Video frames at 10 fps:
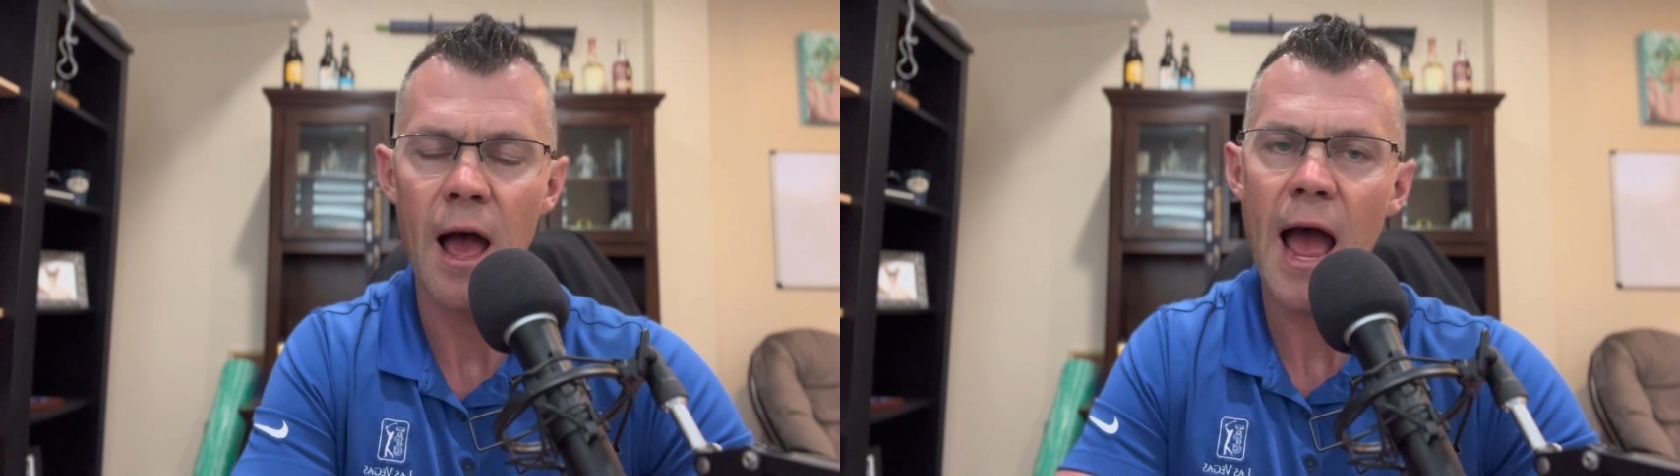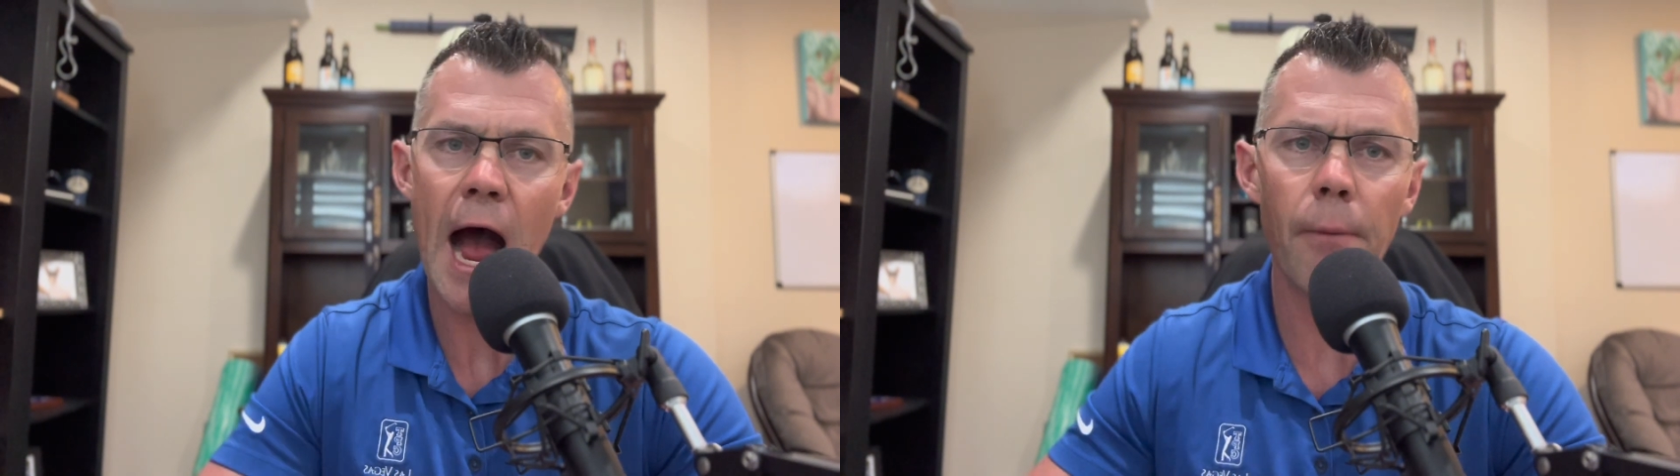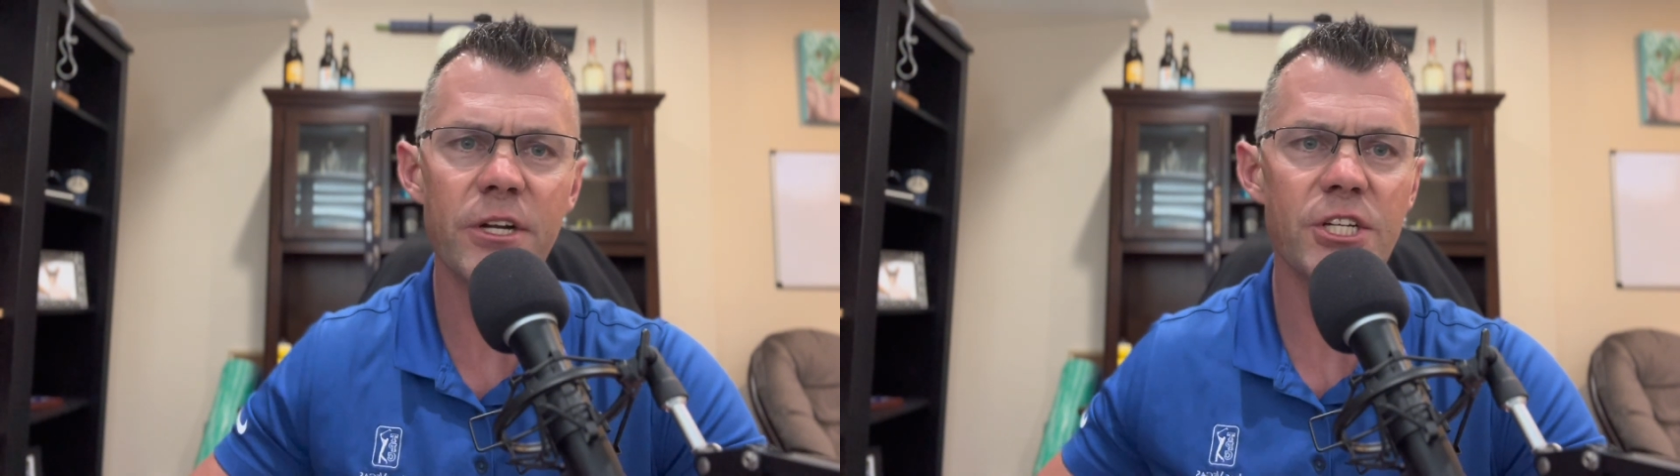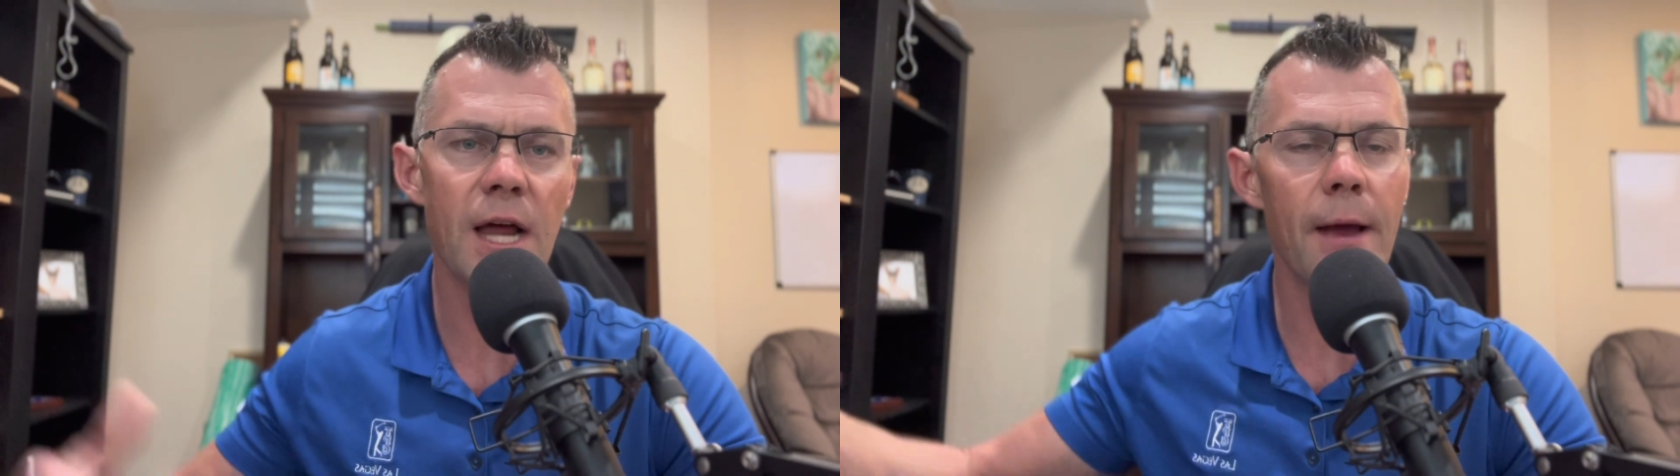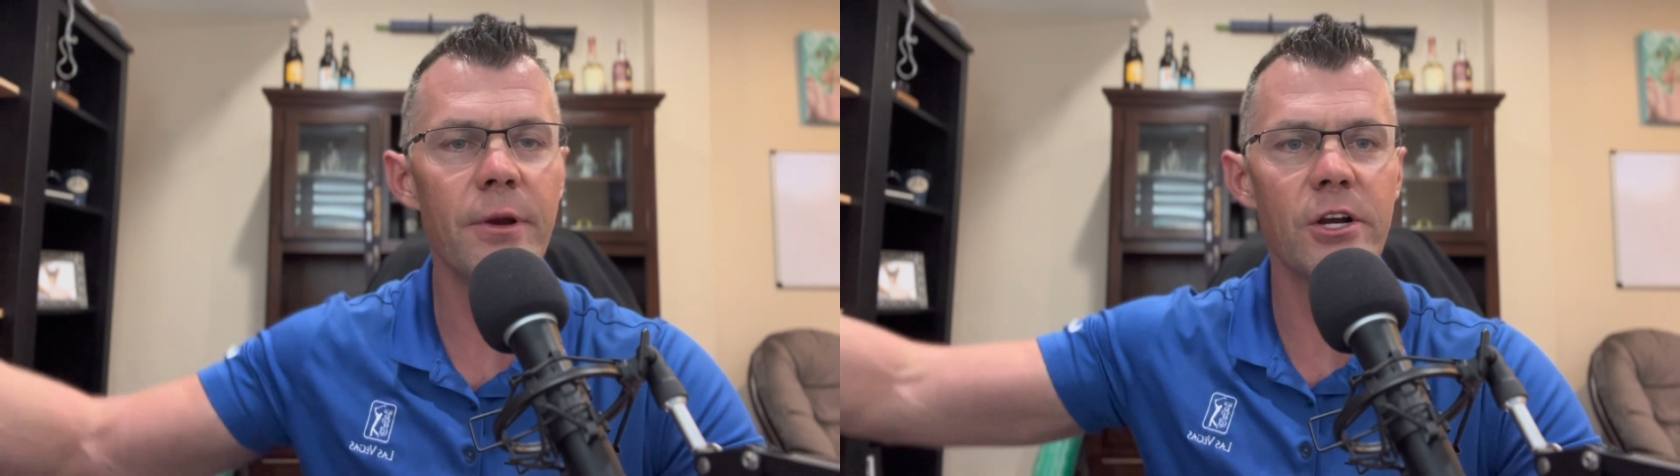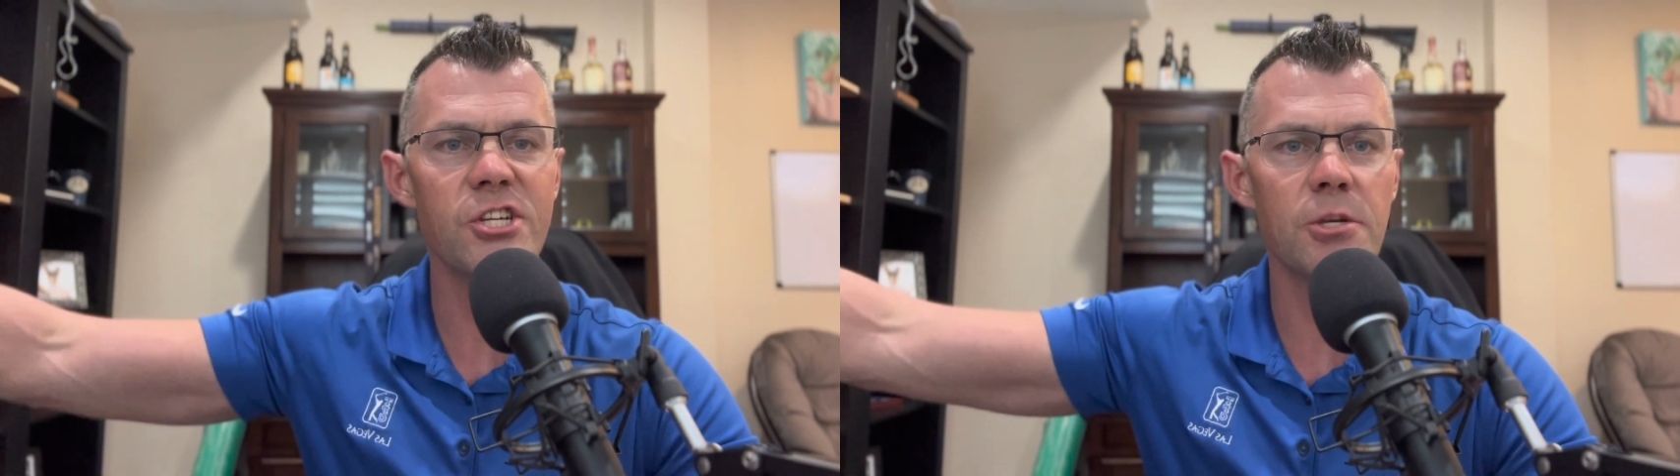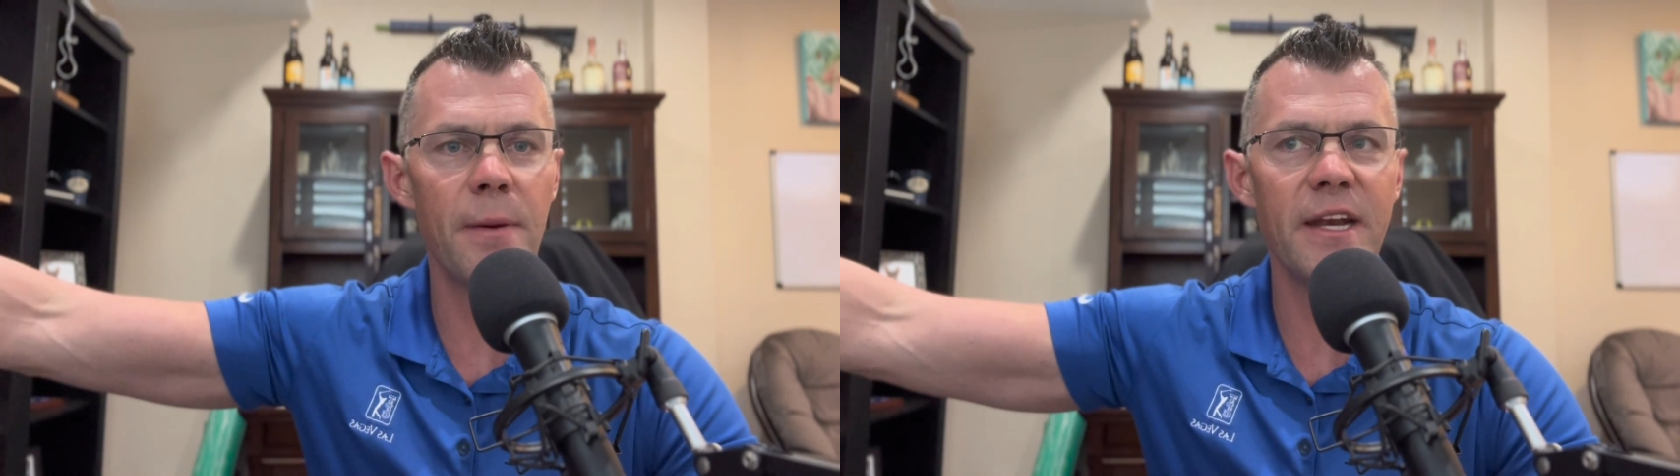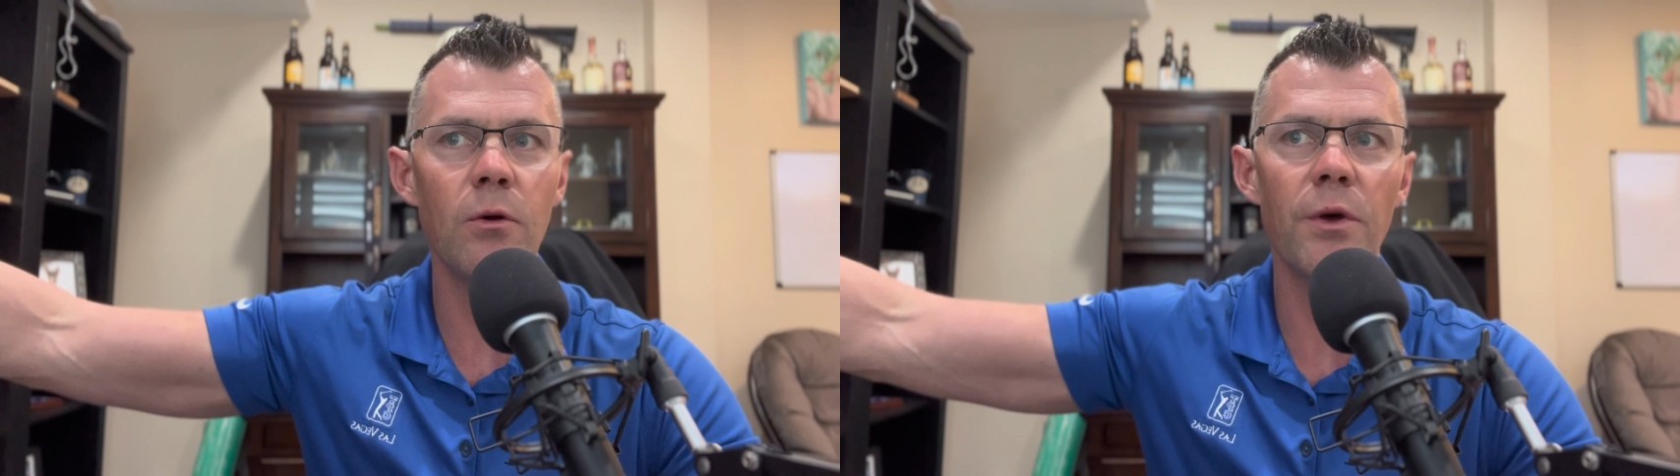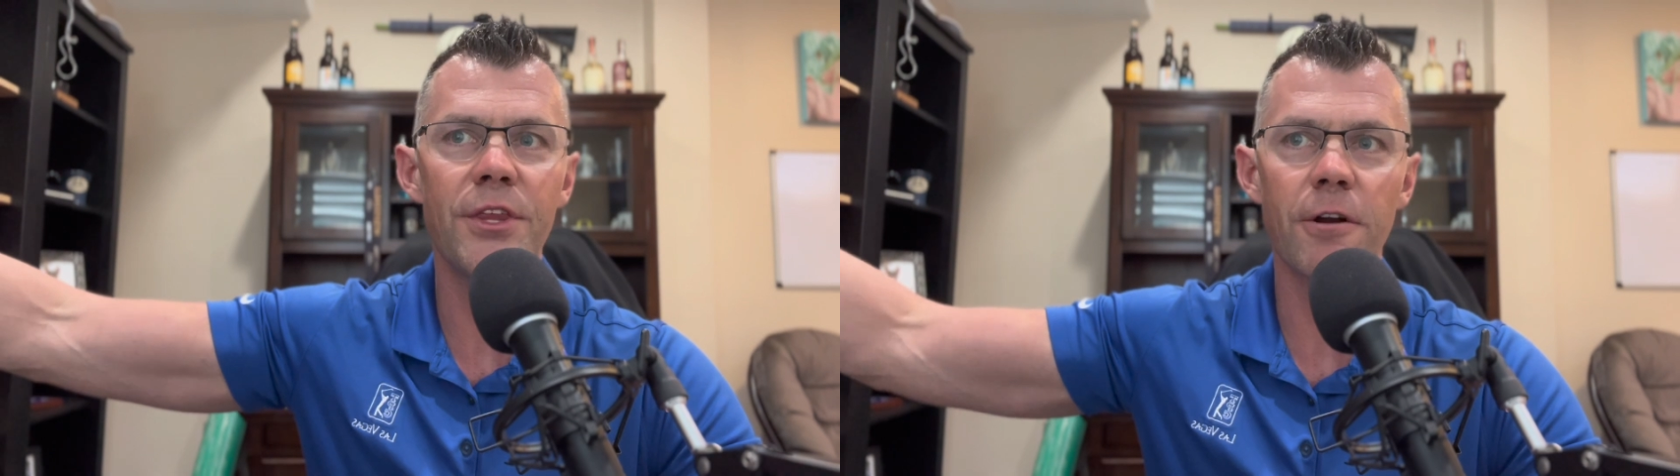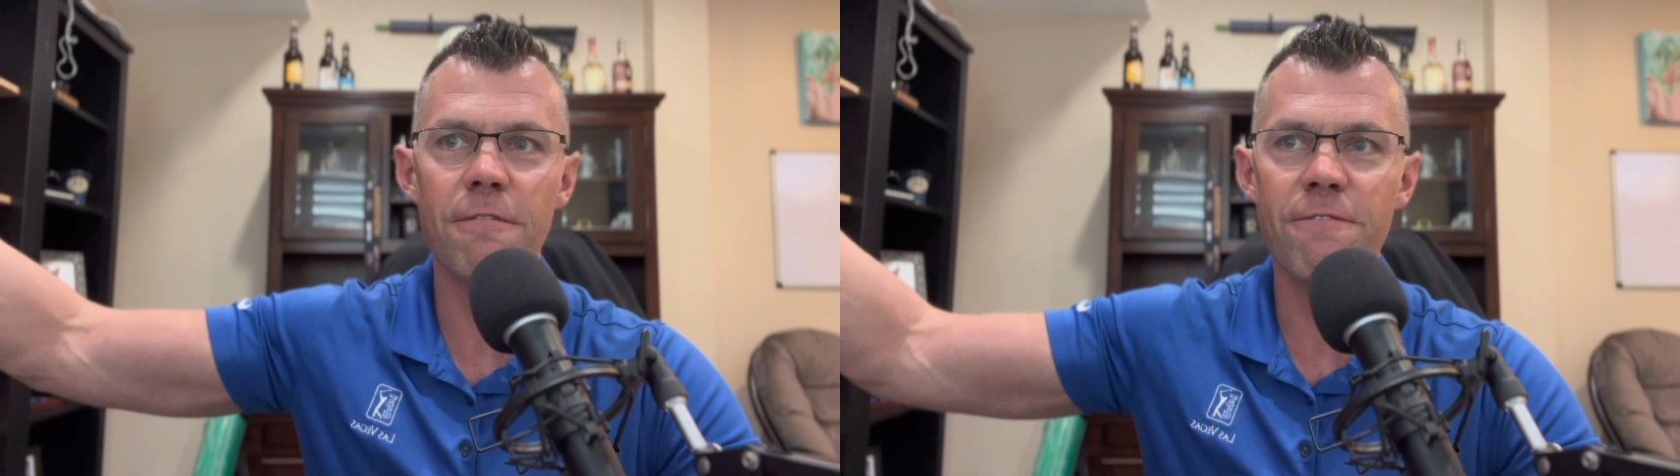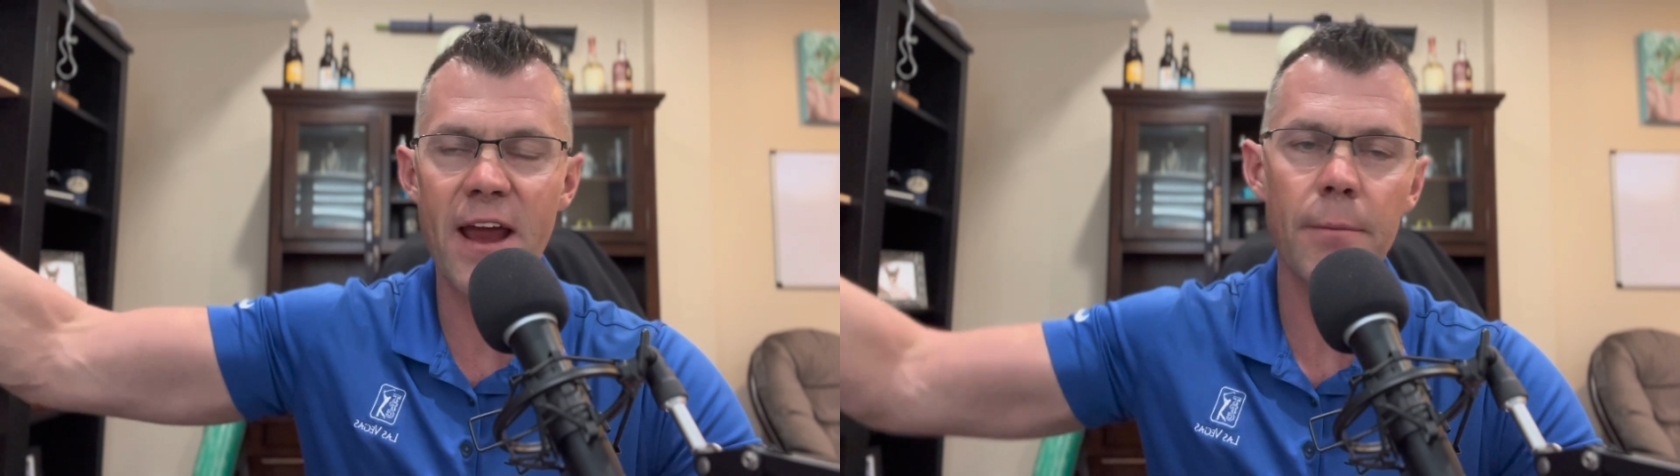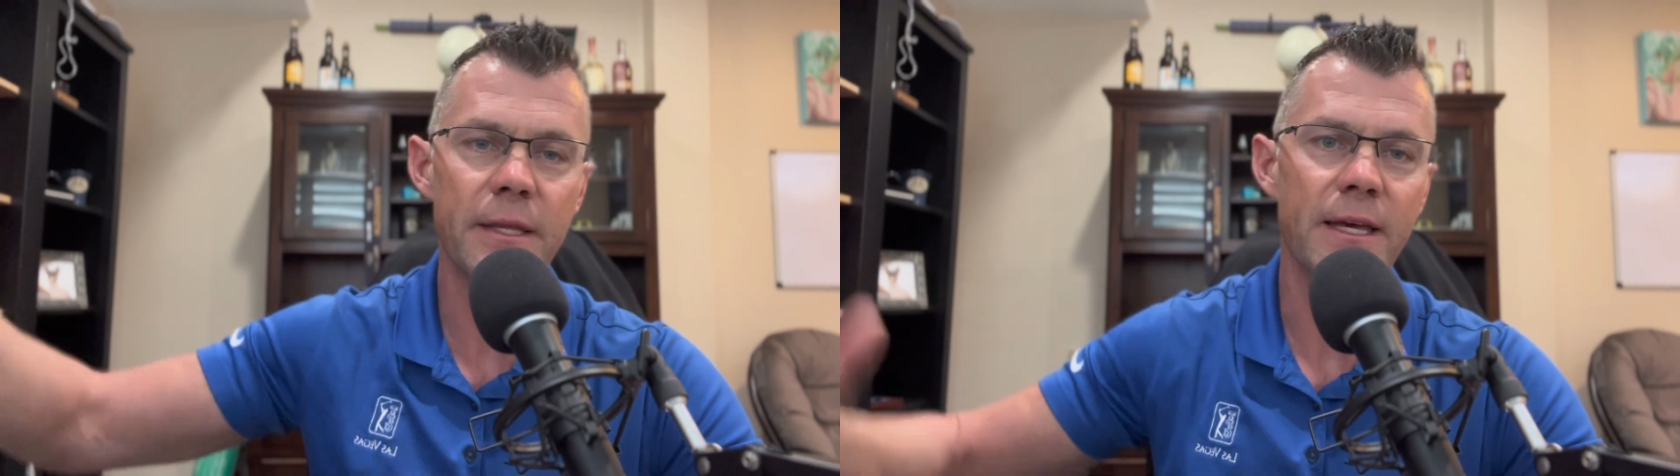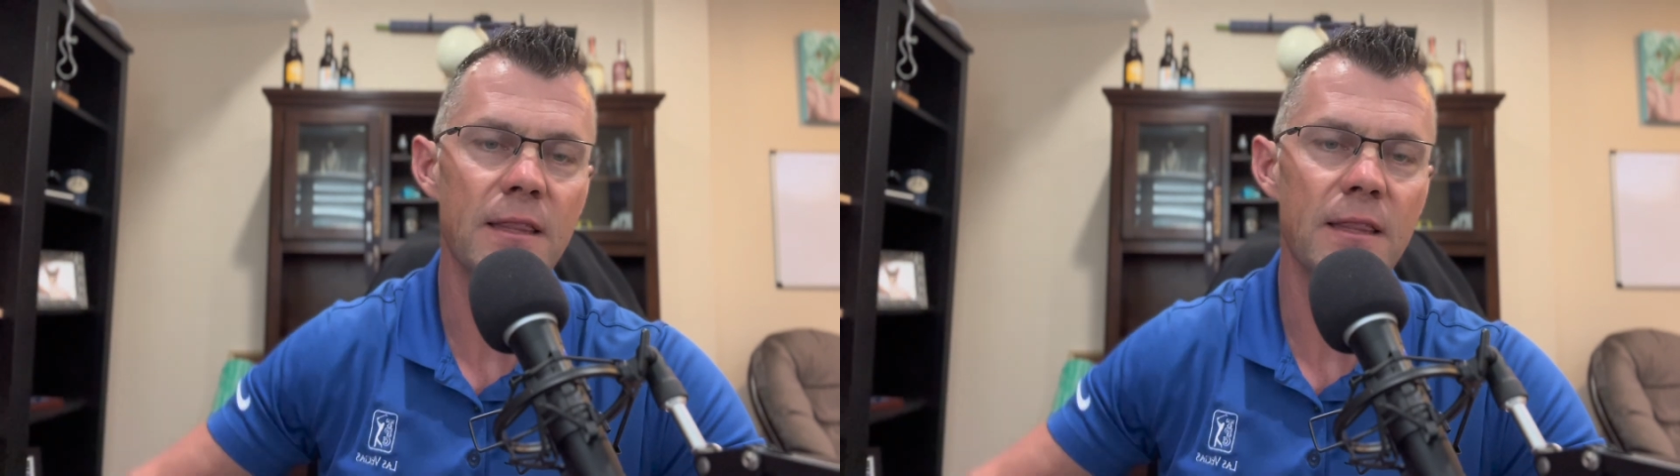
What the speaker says: How much time are you spending with your family?